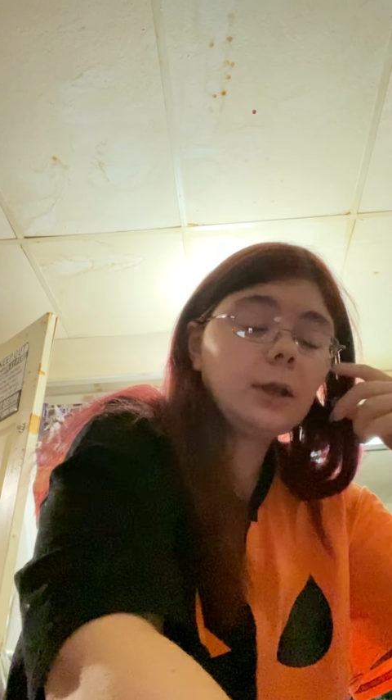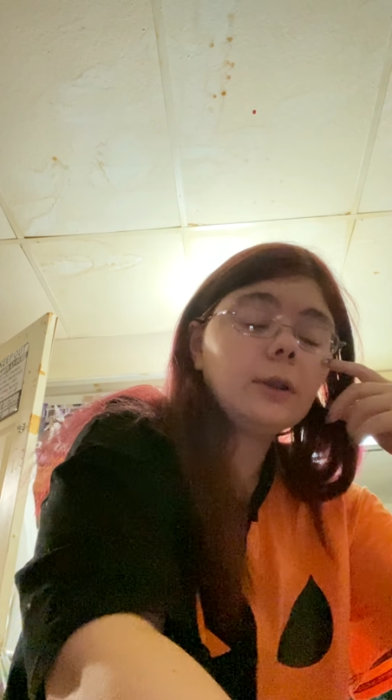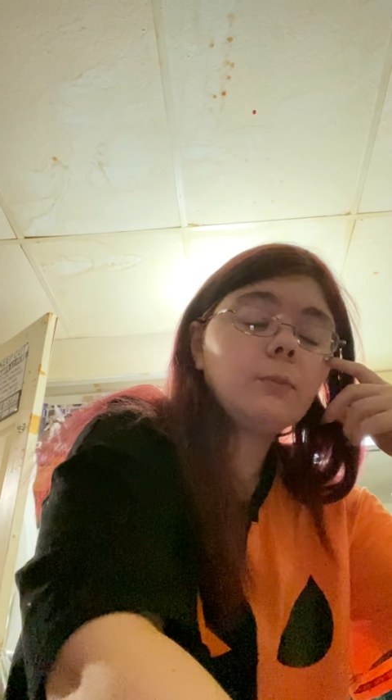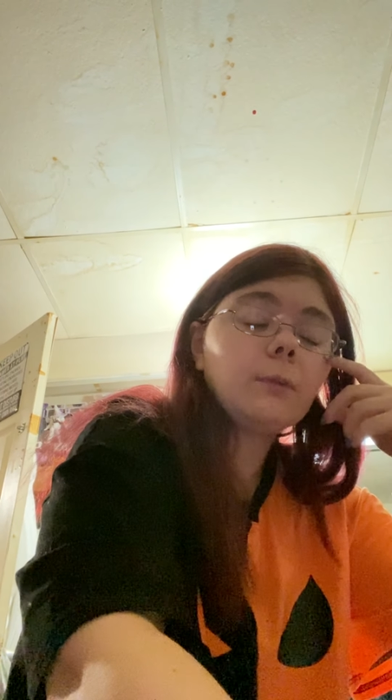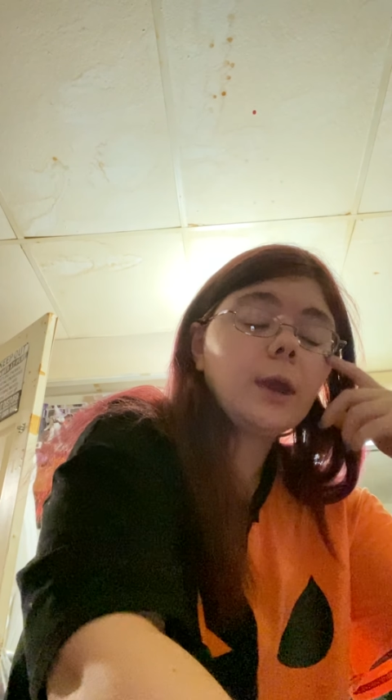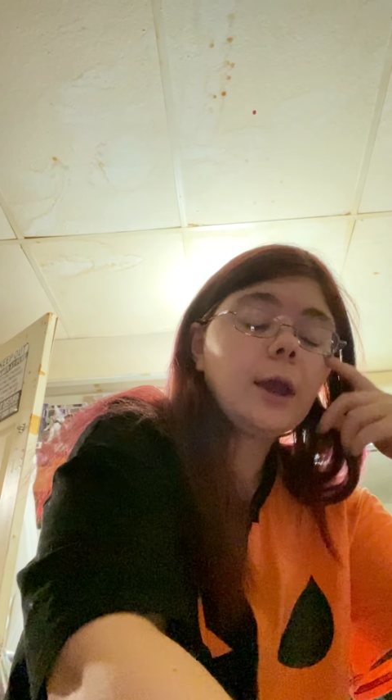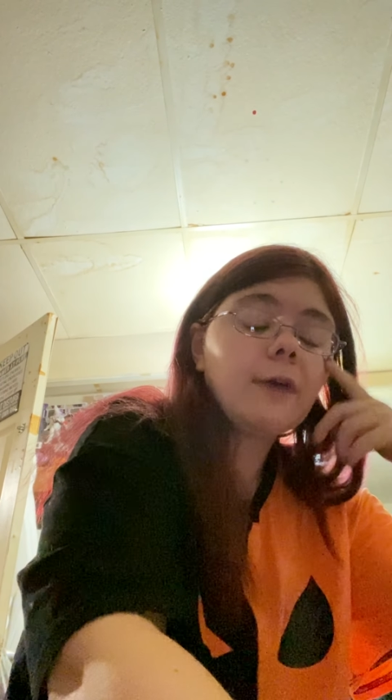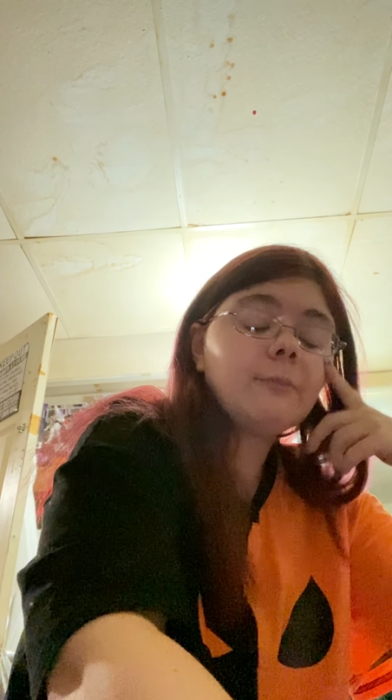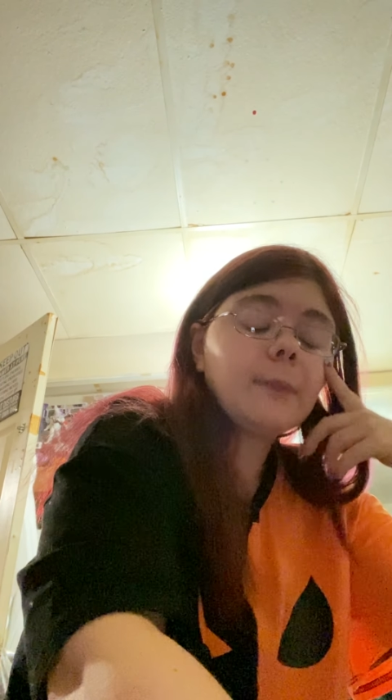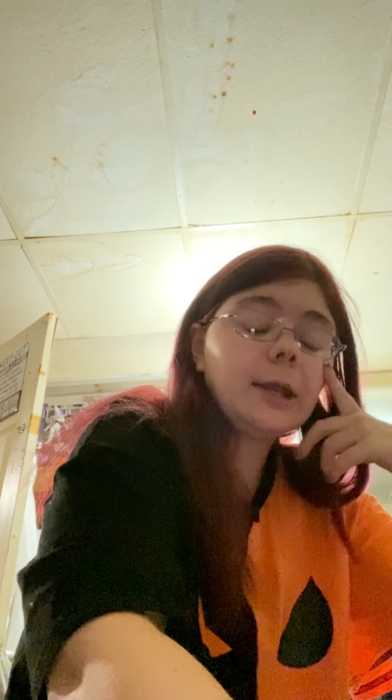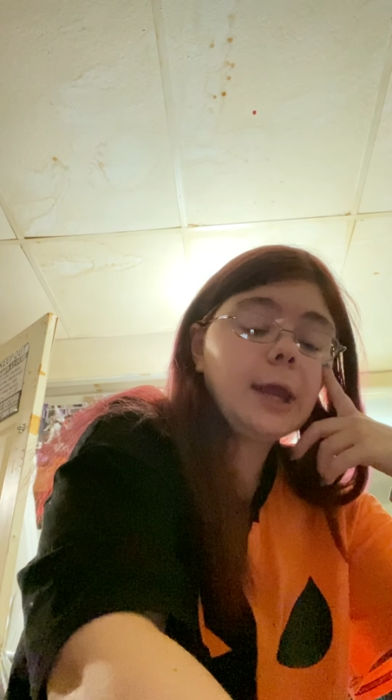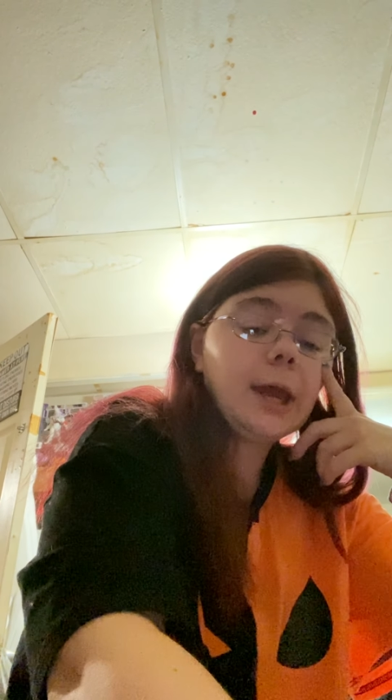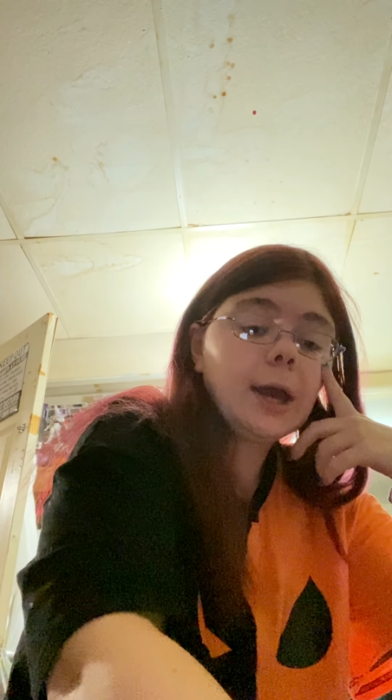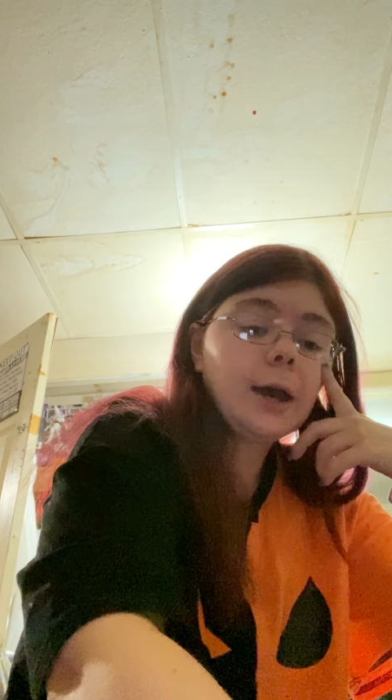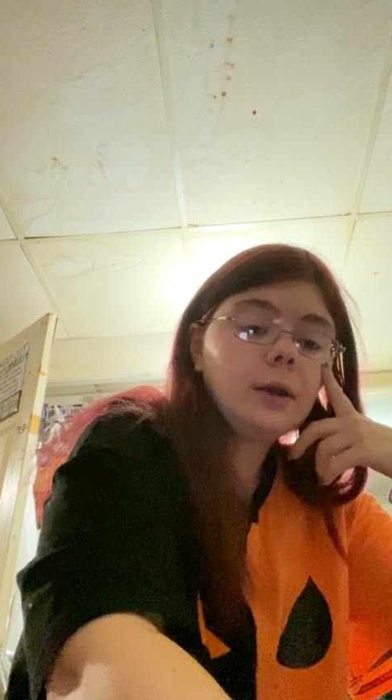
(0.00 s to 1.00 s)
Then we have my
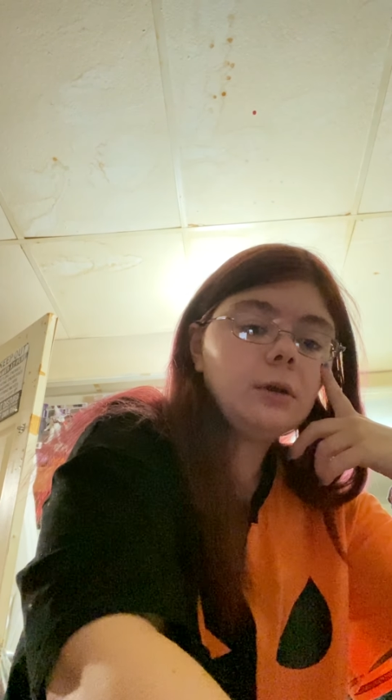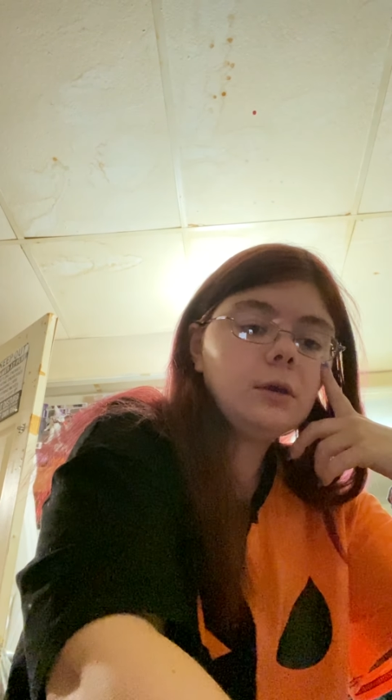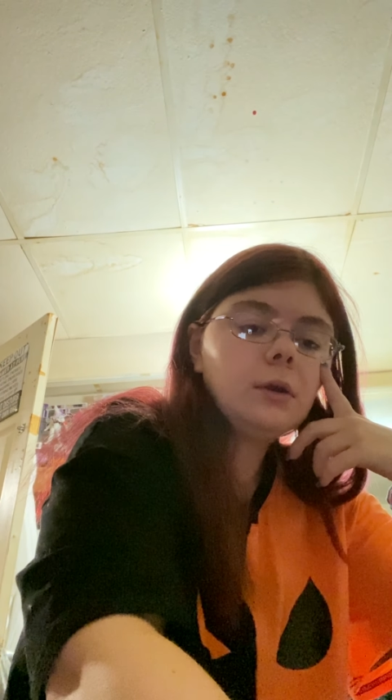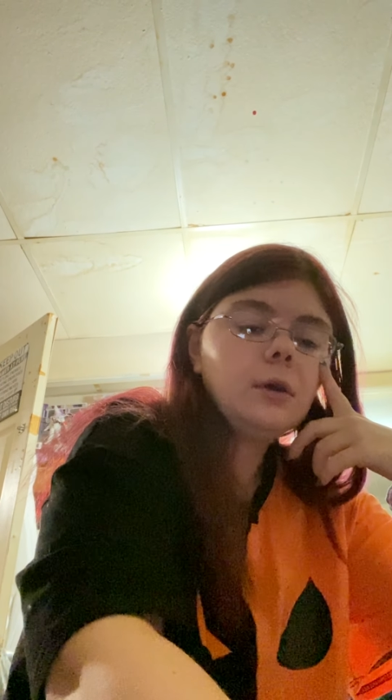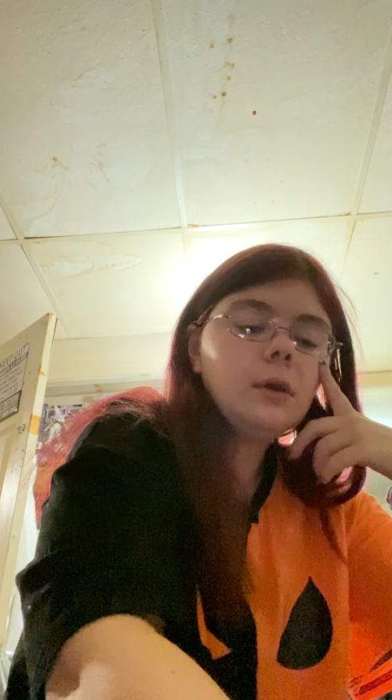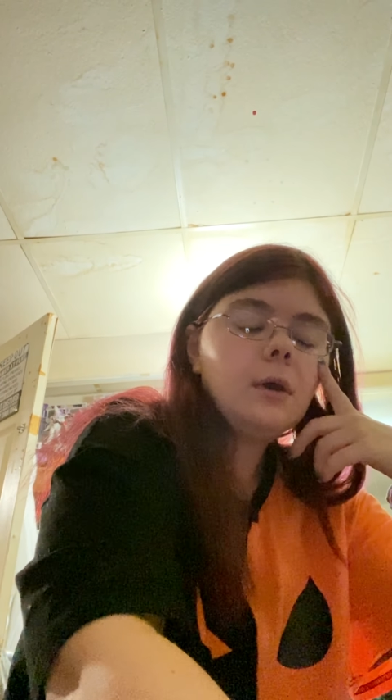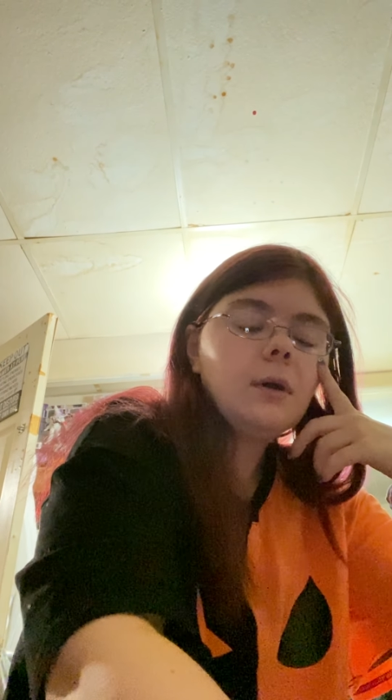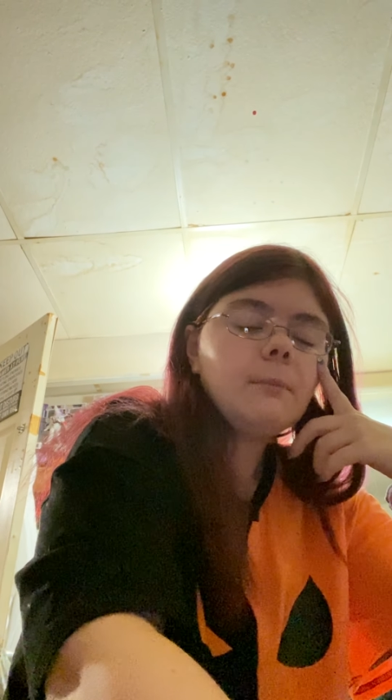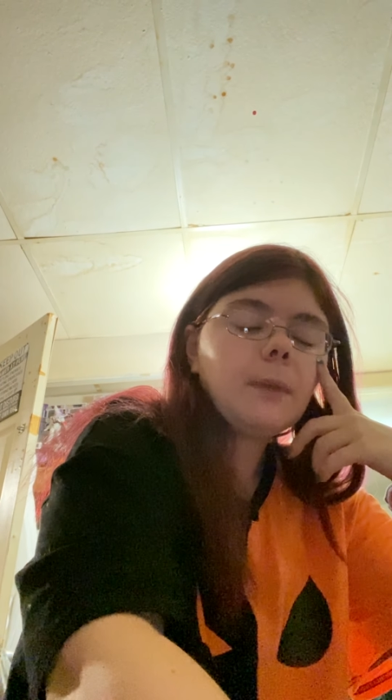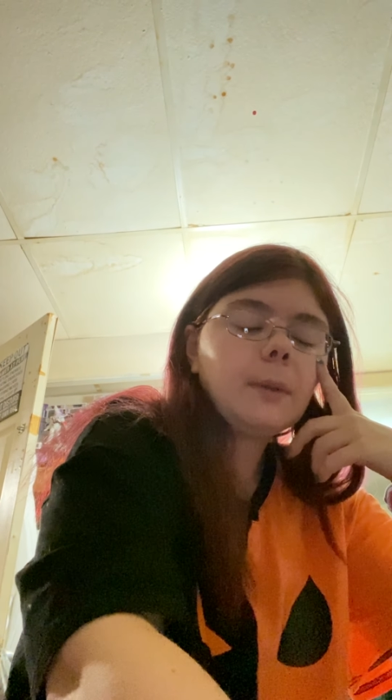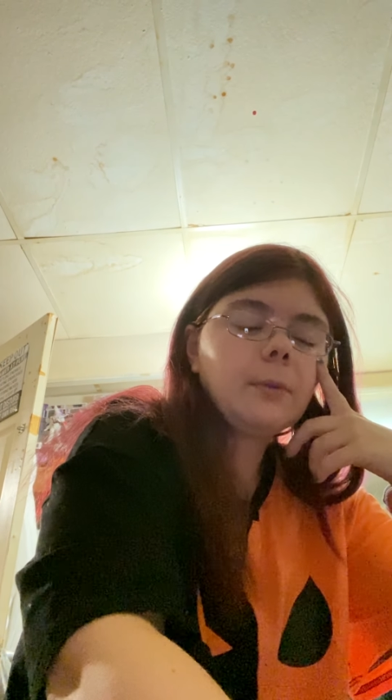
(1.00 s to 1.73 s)
dad, my